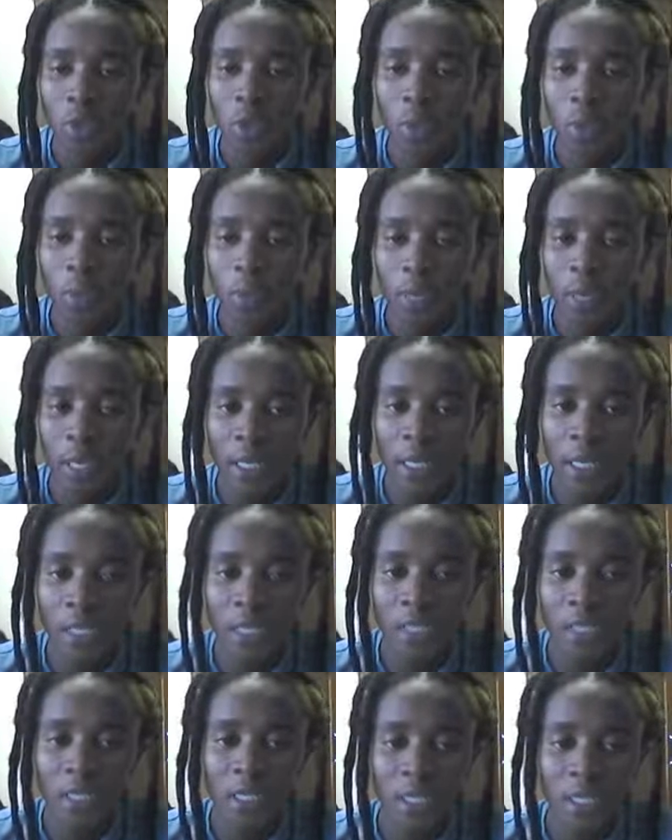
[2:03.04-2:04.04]
to
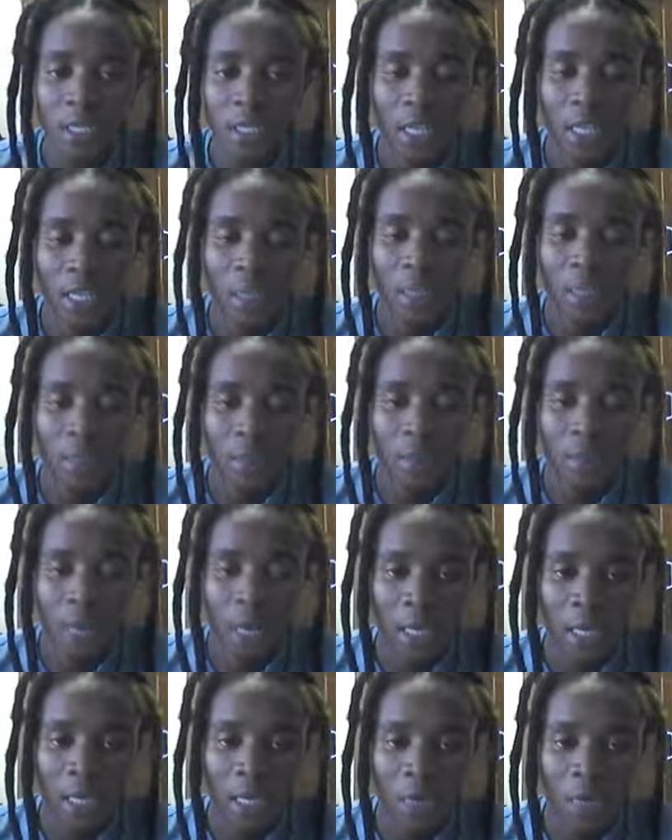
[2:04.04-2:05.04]
mean street
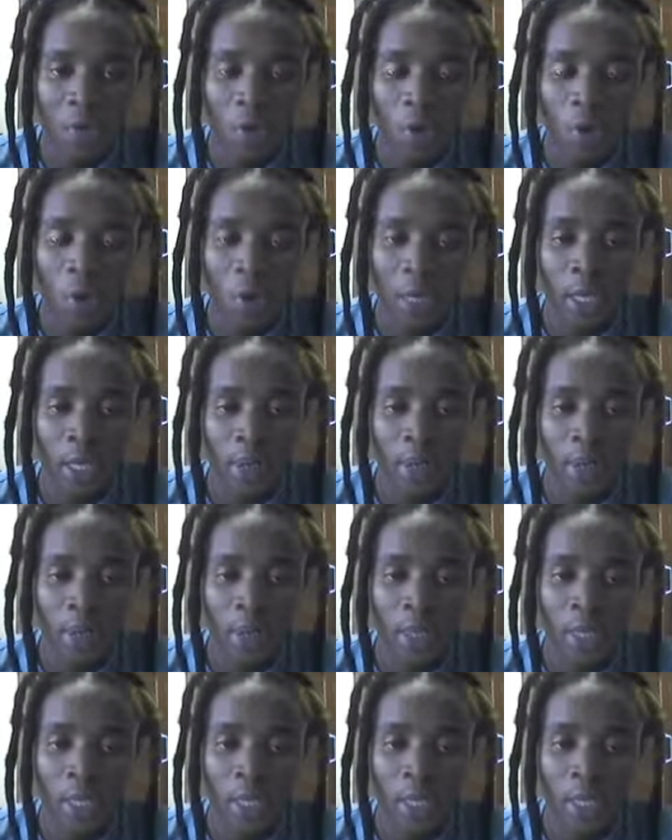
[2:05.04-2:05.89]
smart or hip.